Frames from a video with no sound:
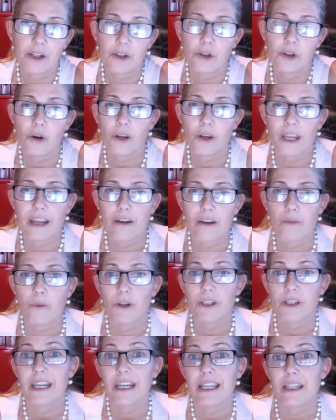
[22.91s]
Got here and
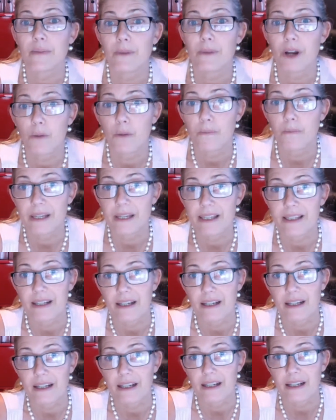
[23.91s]
wanted to get into my own
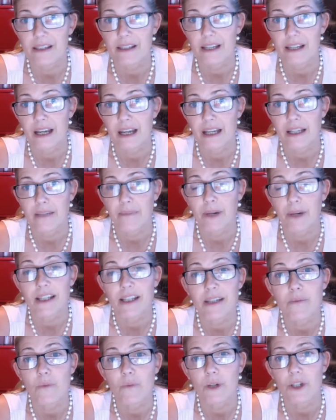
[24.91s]
business, and but I
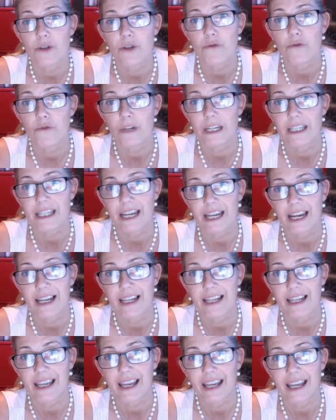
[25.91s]
didn't want to do retail
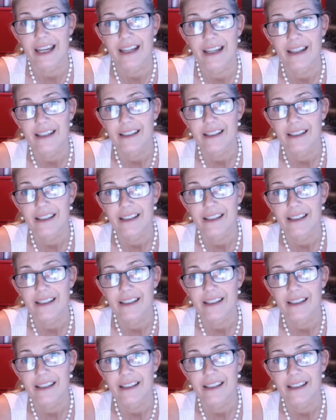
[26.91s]
again.